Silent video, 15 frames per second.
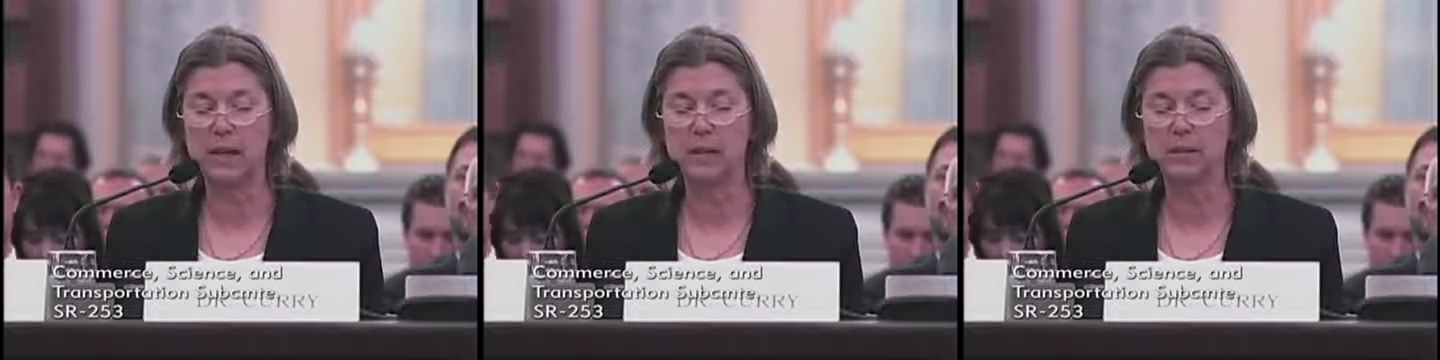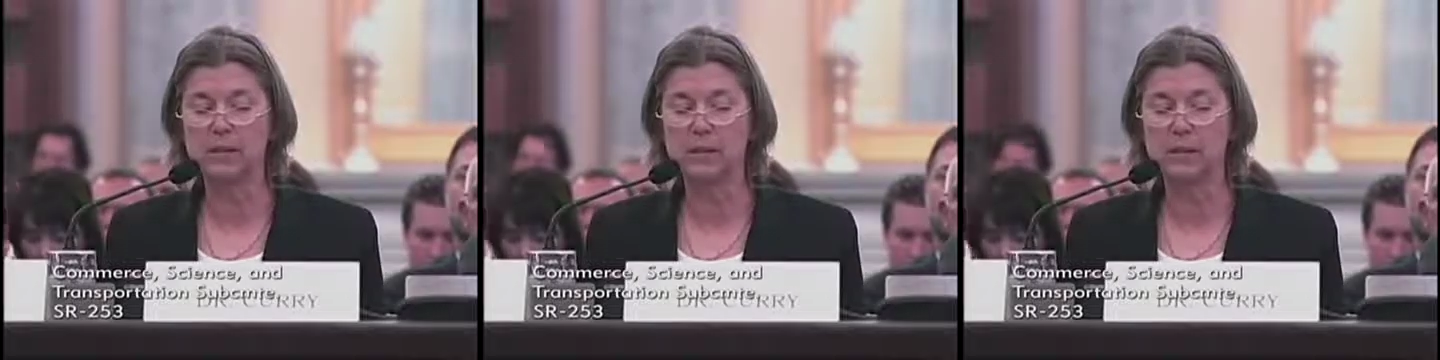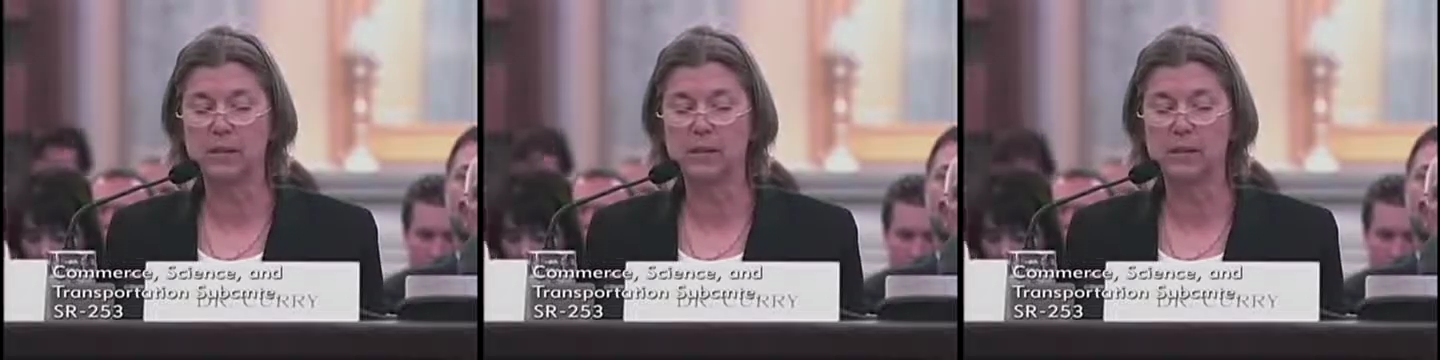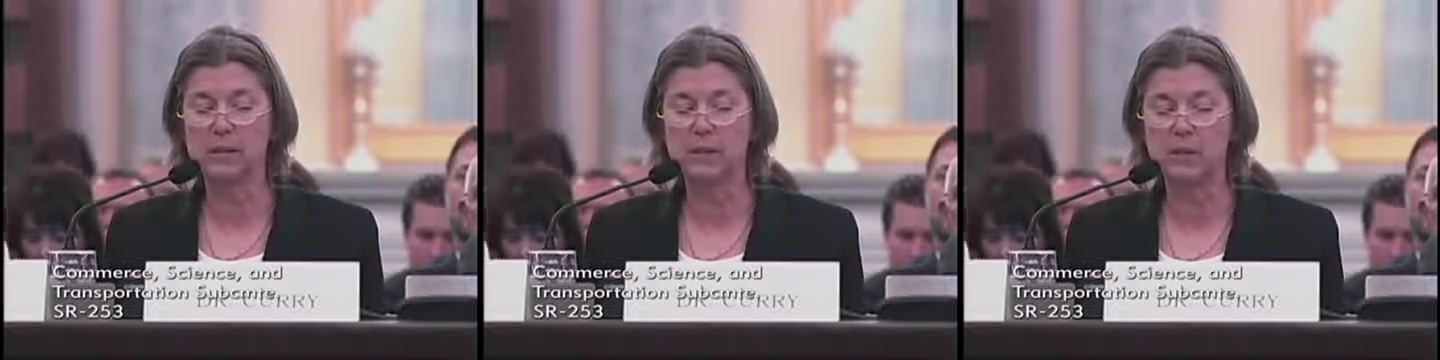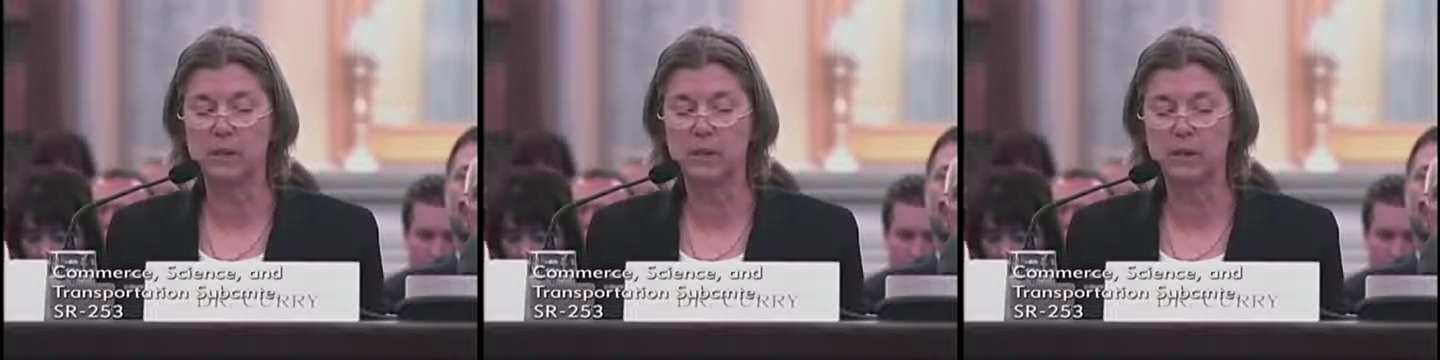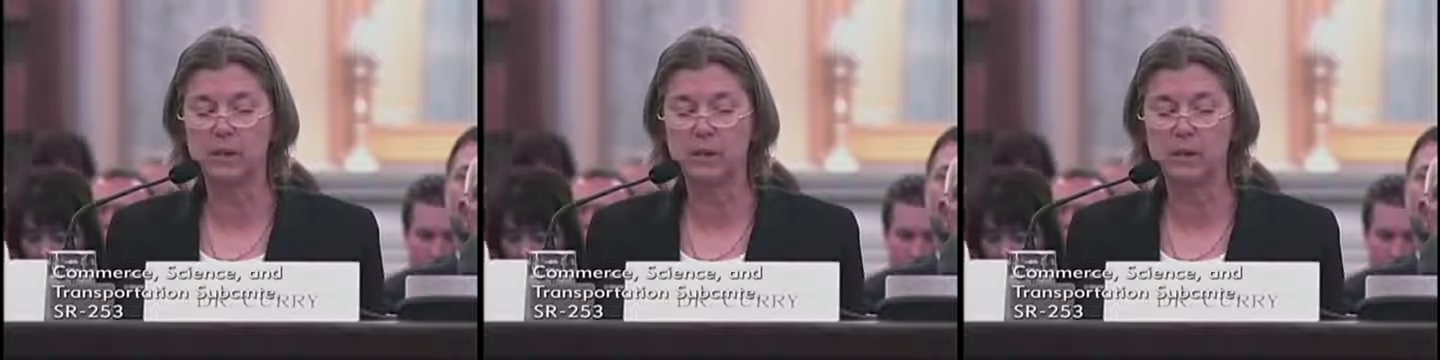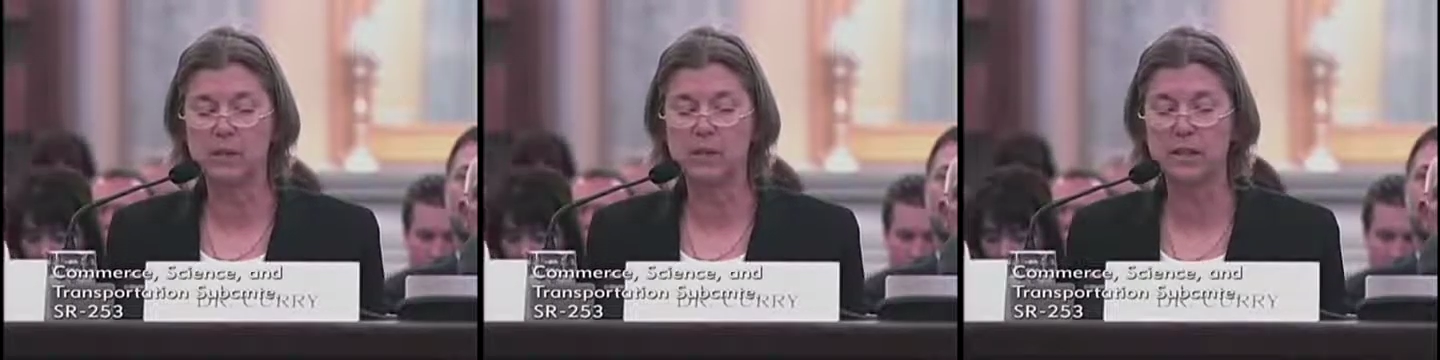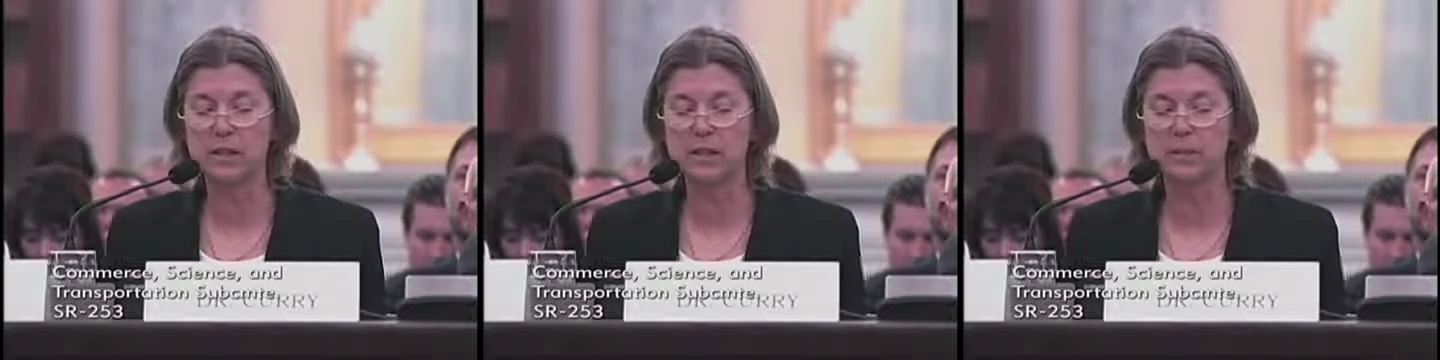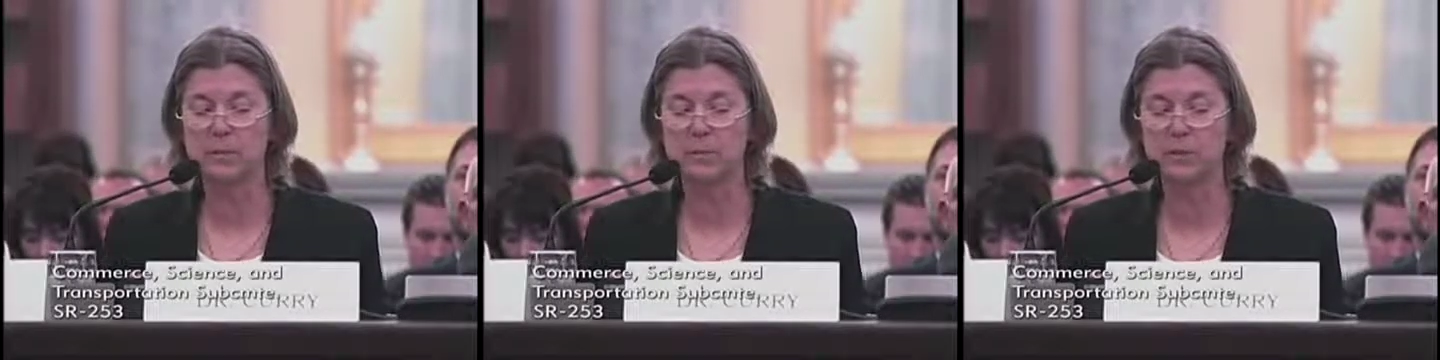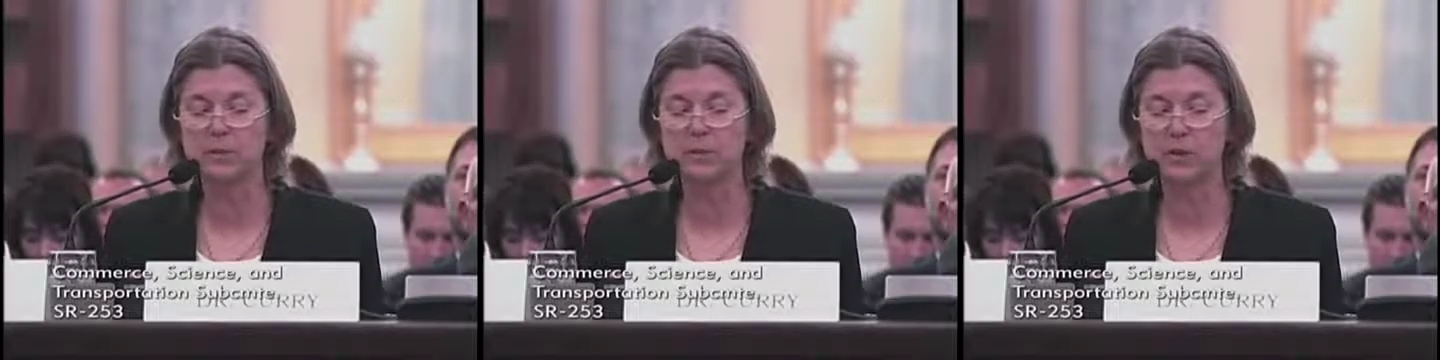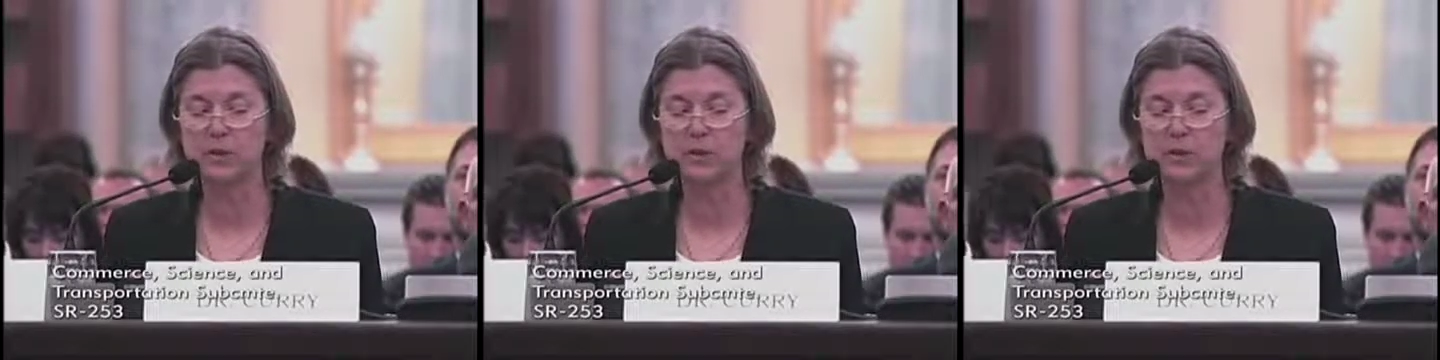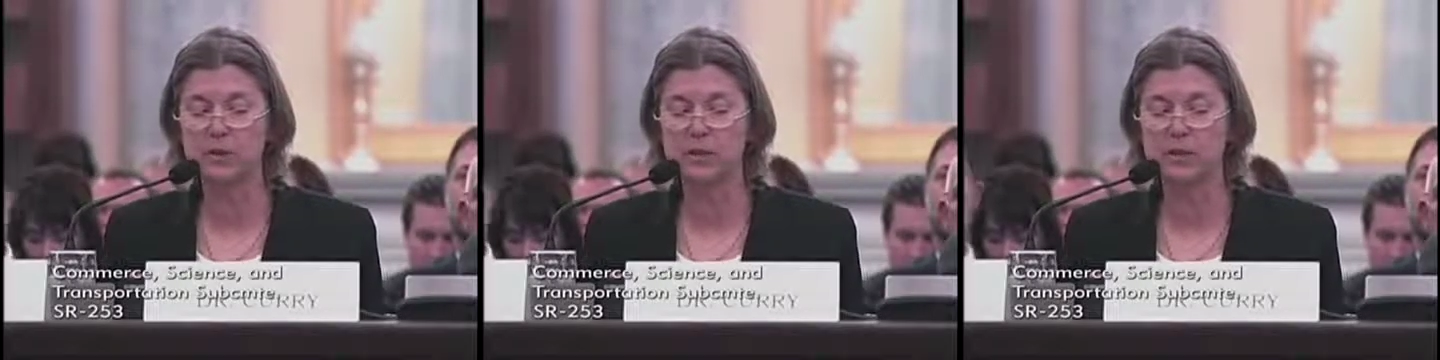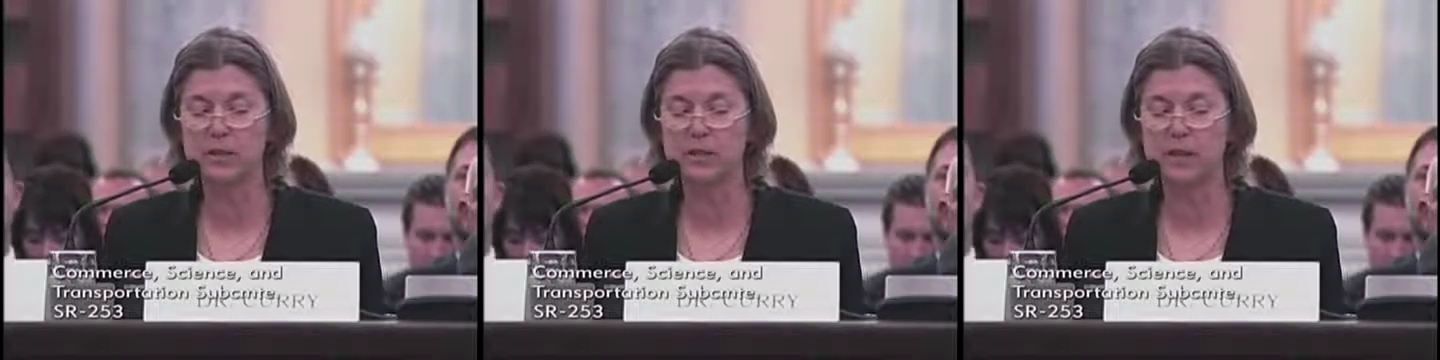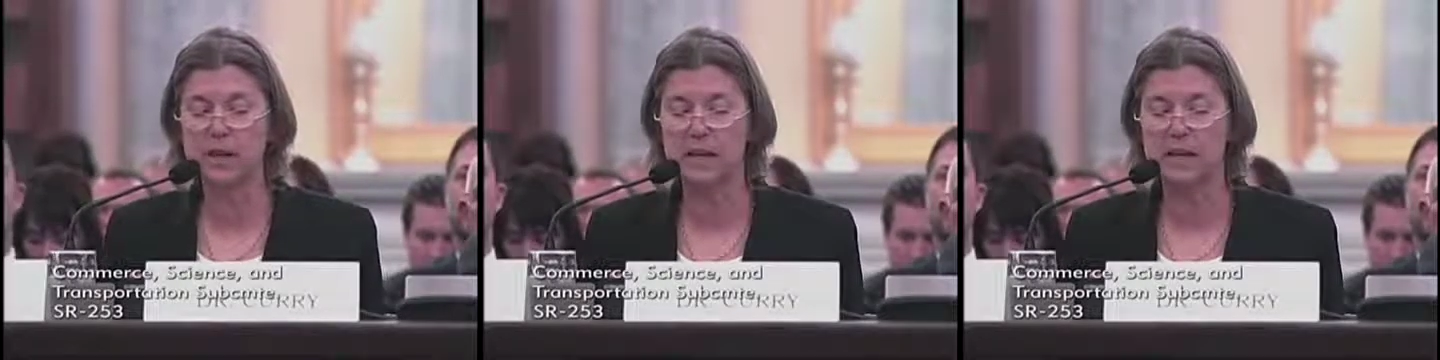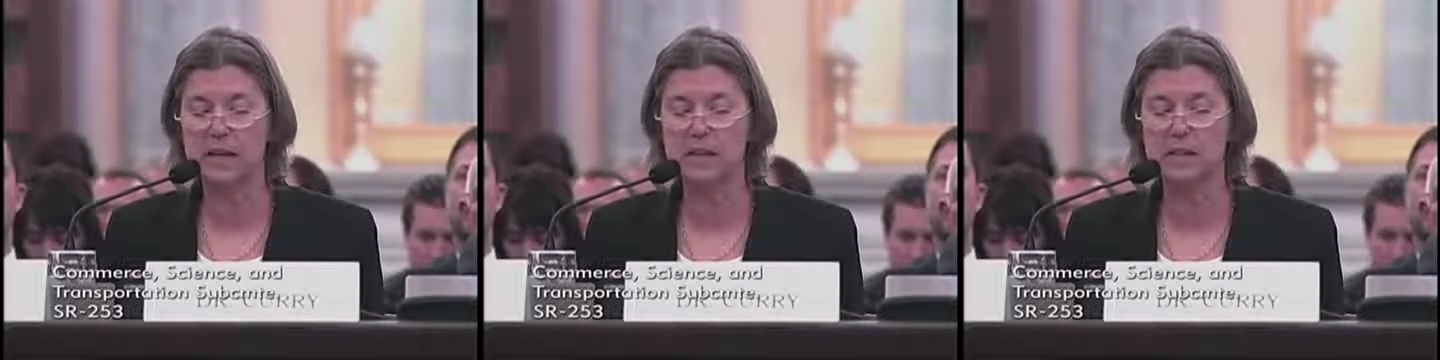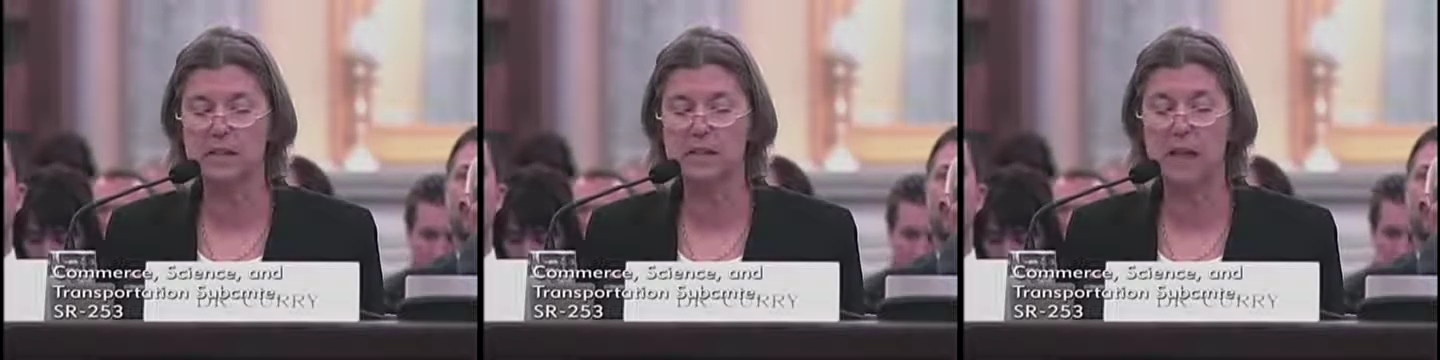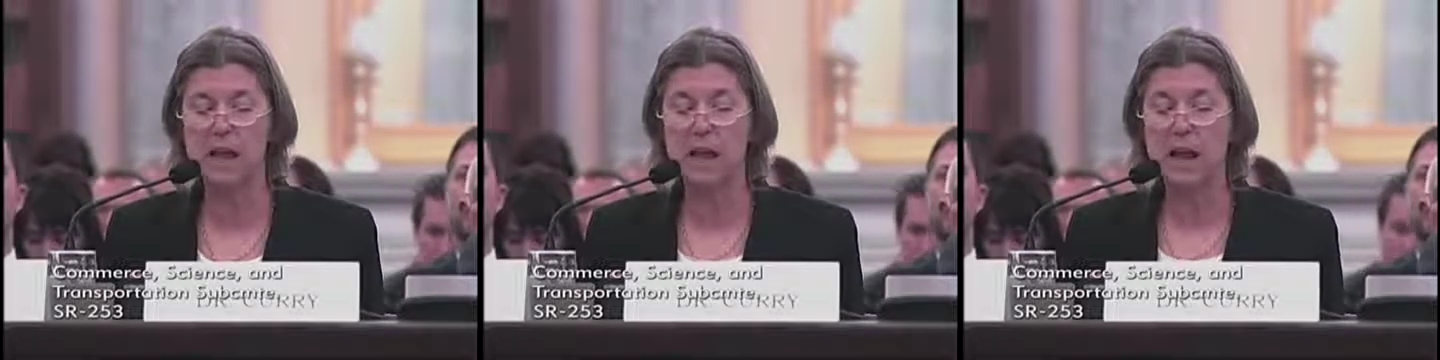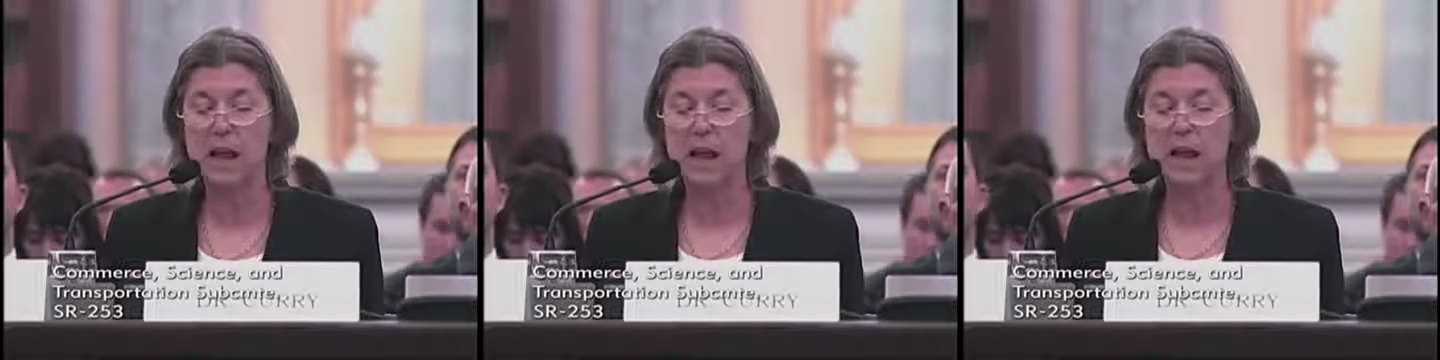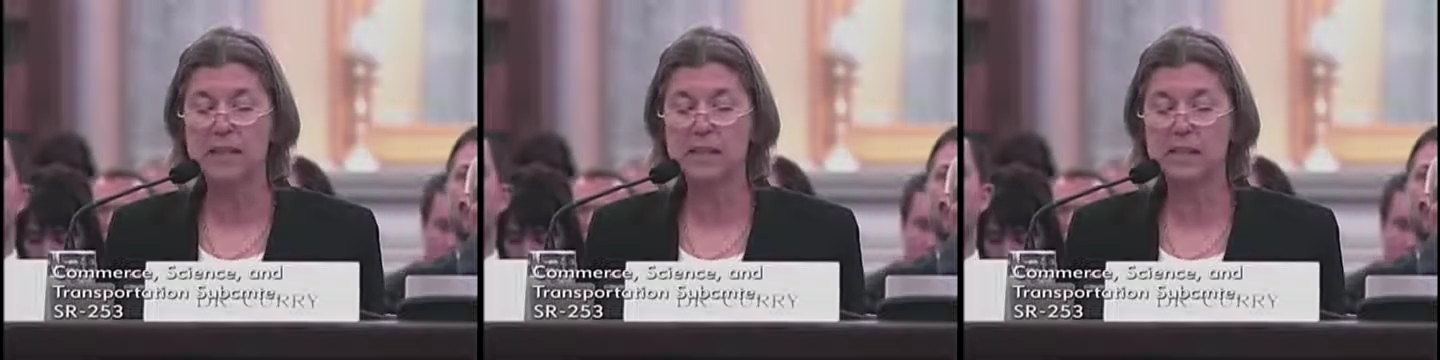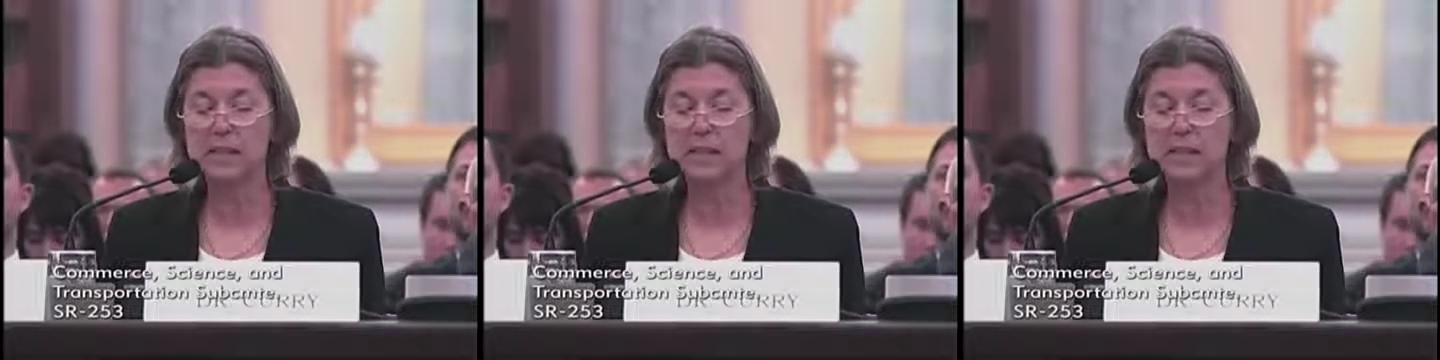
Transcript: agencies, universities, and professional societies, and